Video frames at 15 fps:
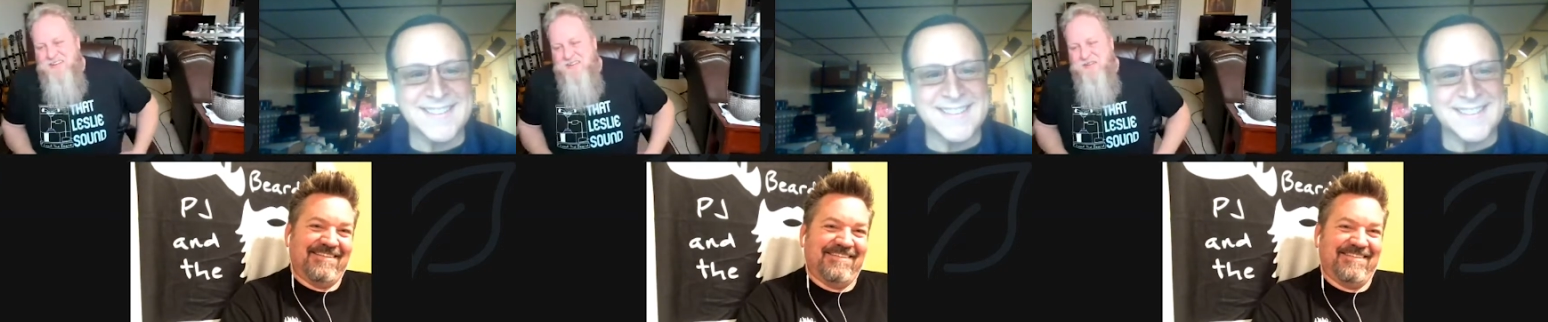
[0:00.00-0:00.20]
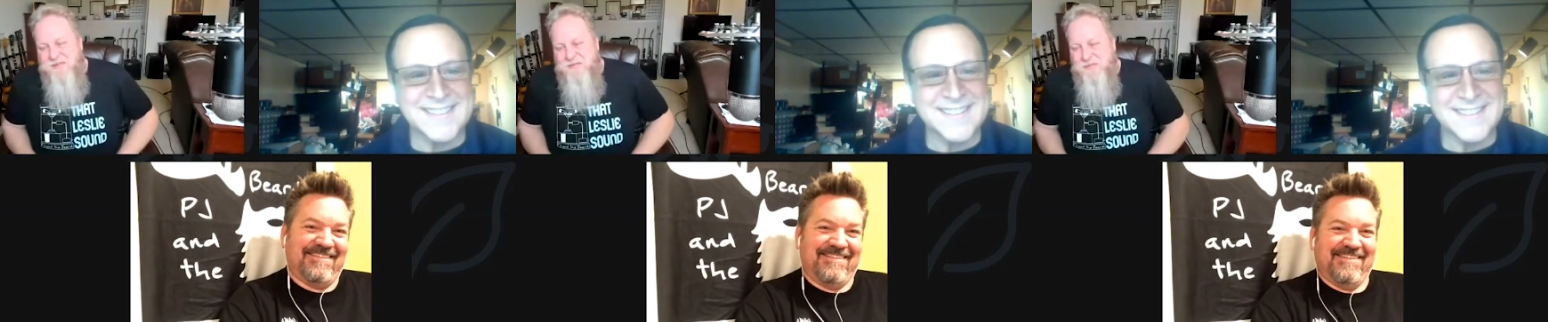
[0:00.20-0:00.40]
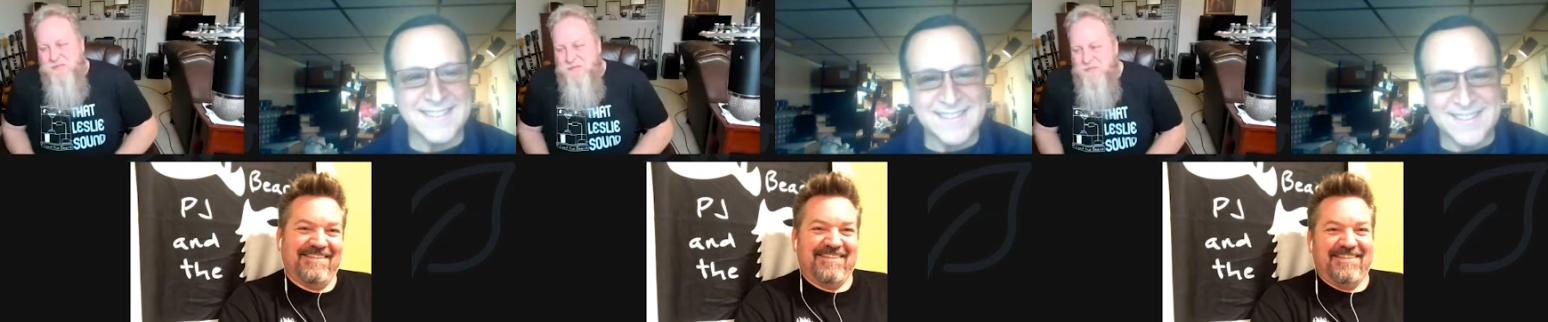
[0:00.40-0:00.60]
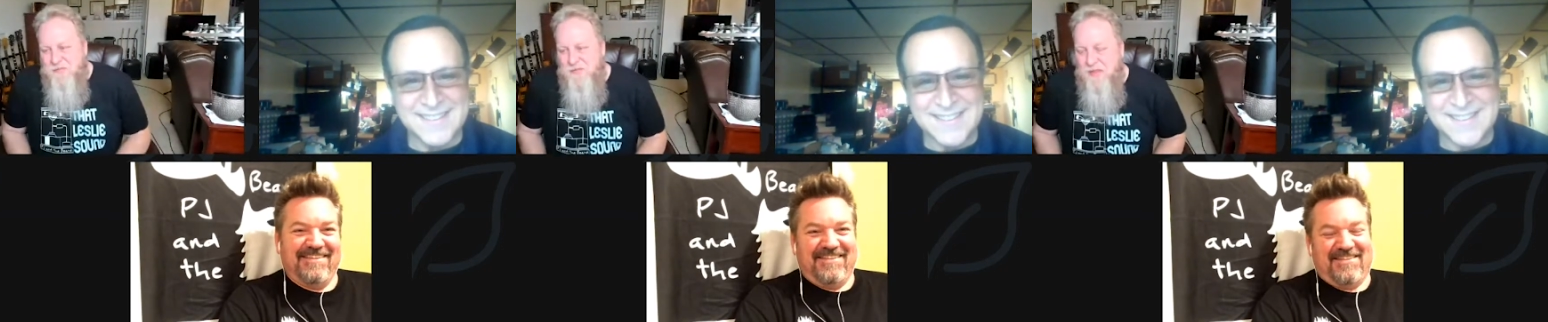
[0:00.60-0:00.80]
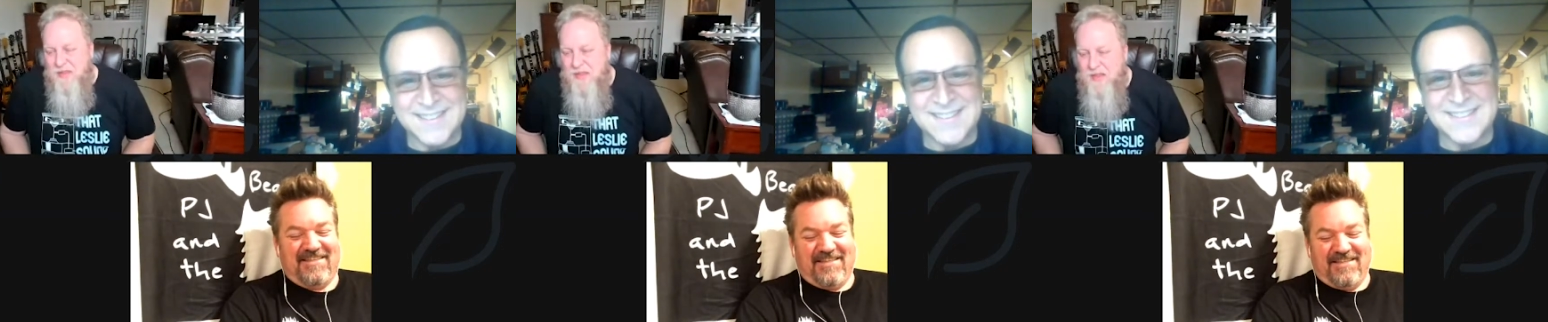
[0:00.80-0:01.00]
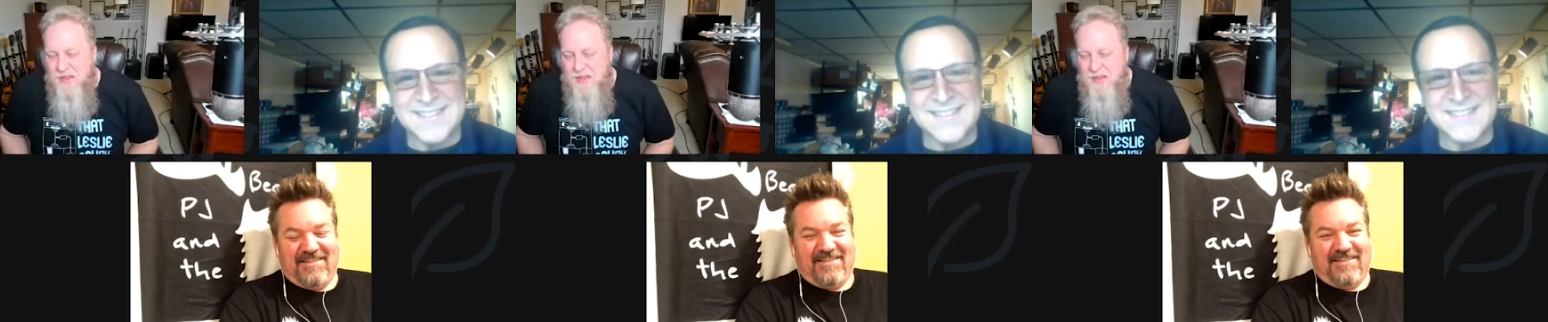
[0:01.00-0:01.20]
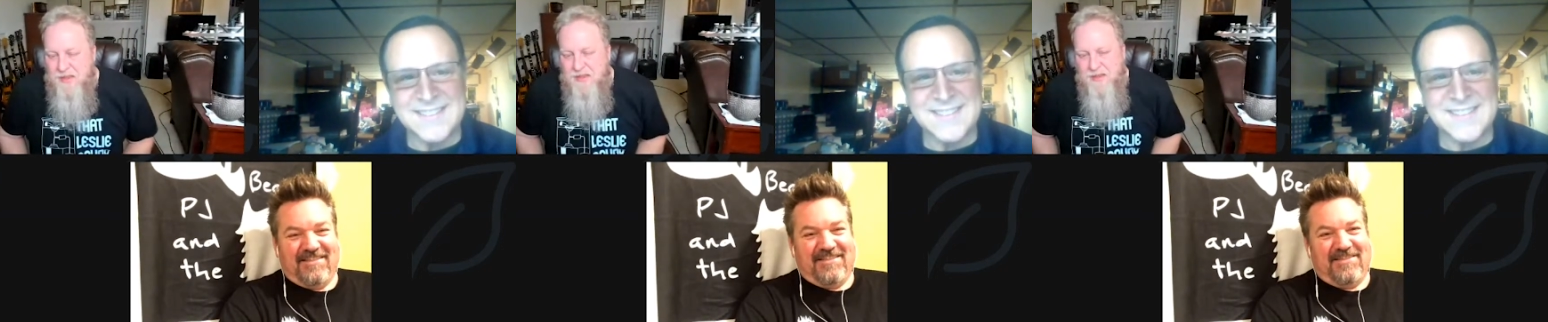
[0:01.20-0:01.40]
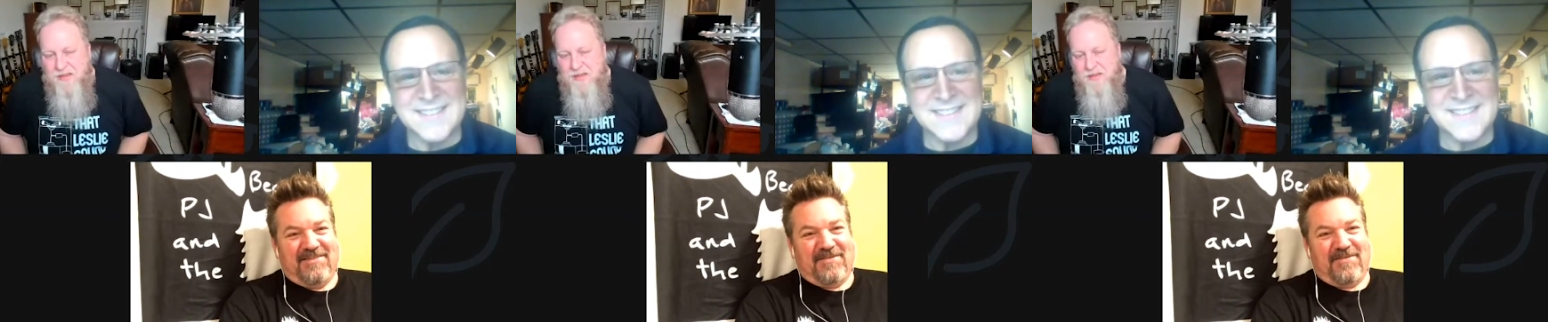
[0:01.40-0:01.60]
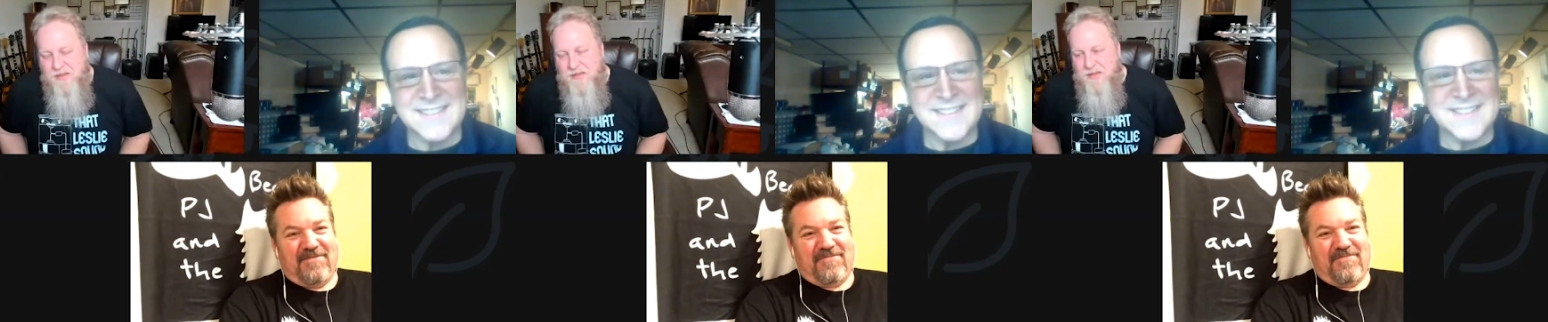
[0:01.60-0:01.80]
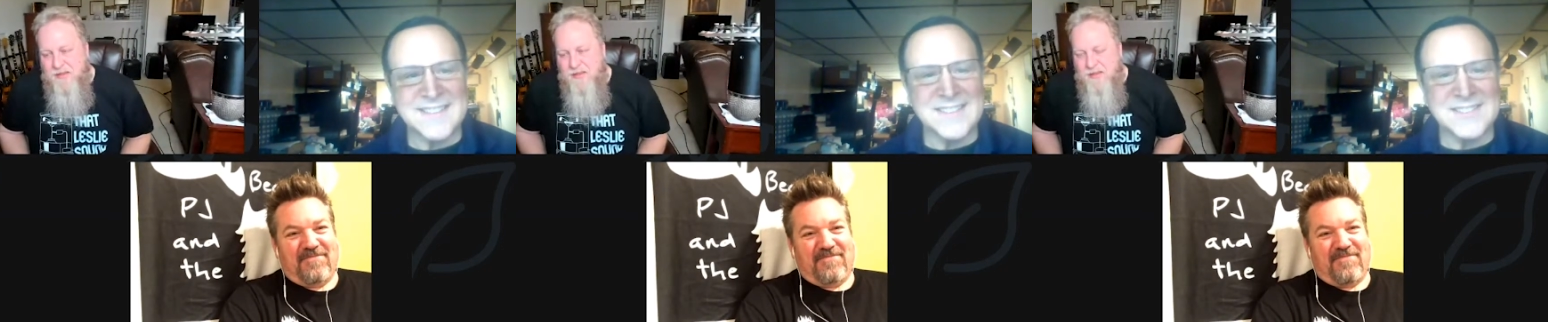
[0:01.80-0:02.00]

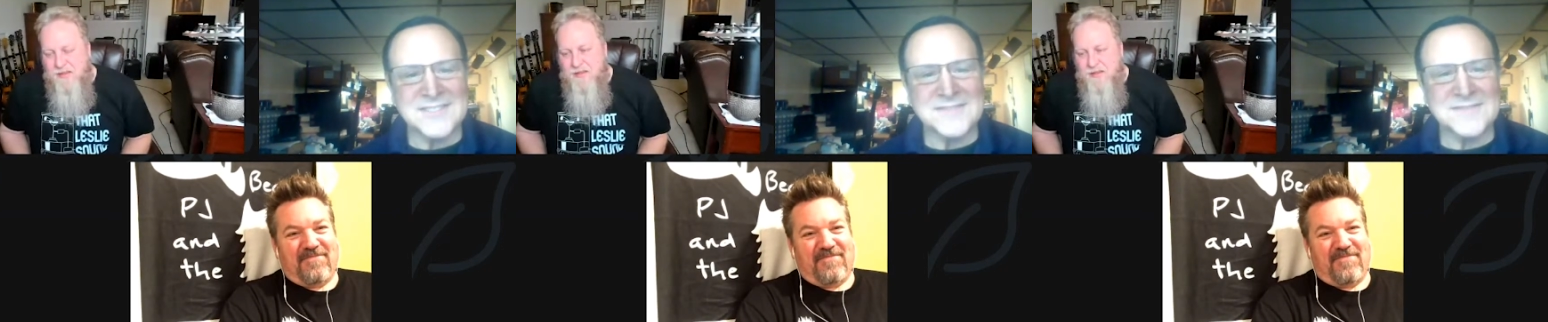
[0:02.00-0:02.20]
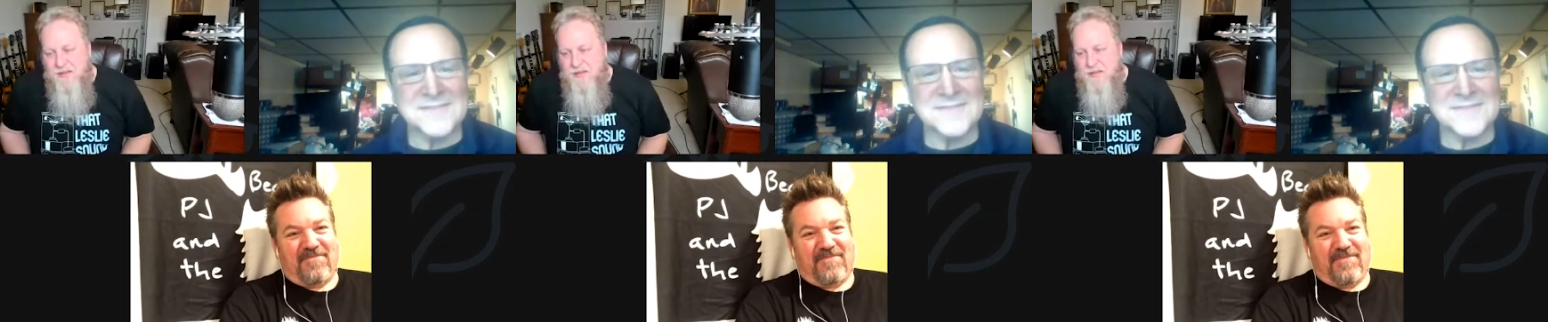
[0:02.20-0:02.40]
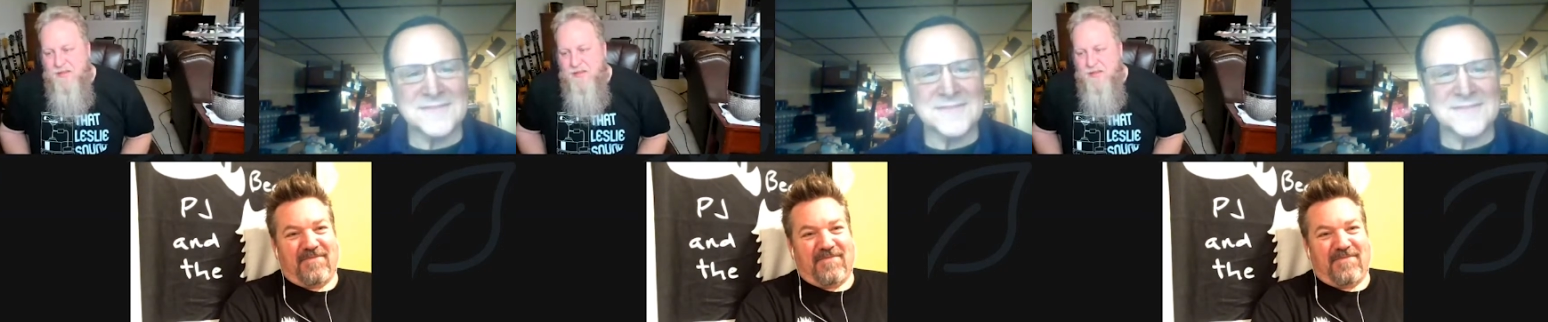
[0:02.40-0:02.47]
No one is speaking in this clip.